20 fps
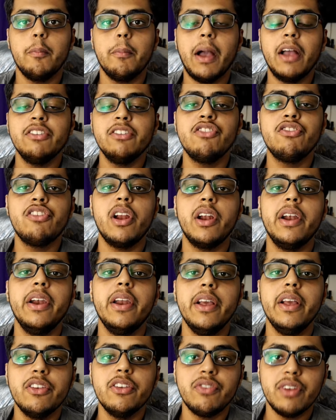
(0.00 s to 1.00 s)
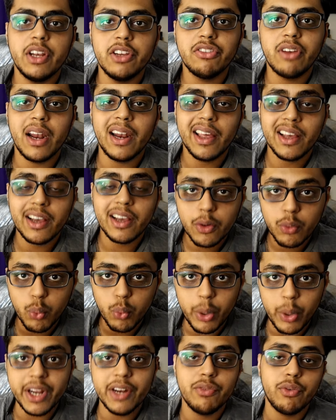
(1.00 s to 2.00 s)
Manchester United is finished, and I can't
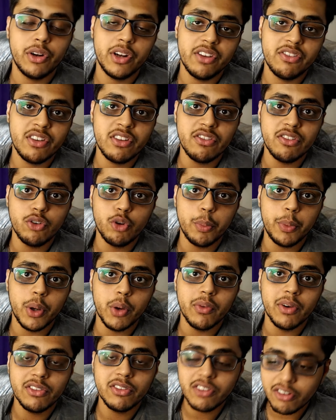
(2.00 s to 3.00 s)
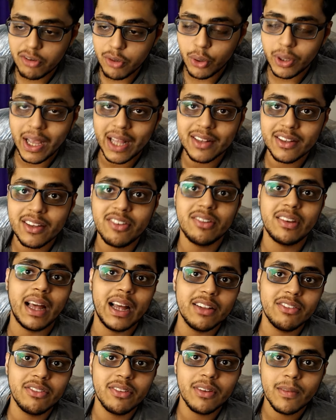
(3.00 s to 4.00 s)
wait for the season to be over. Just look at the
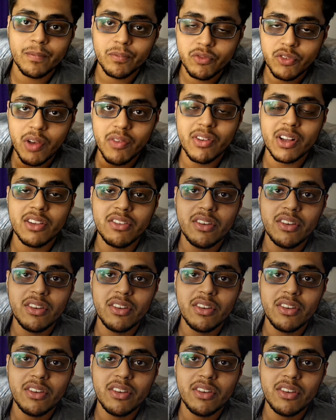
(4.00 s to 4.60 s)
stats. We have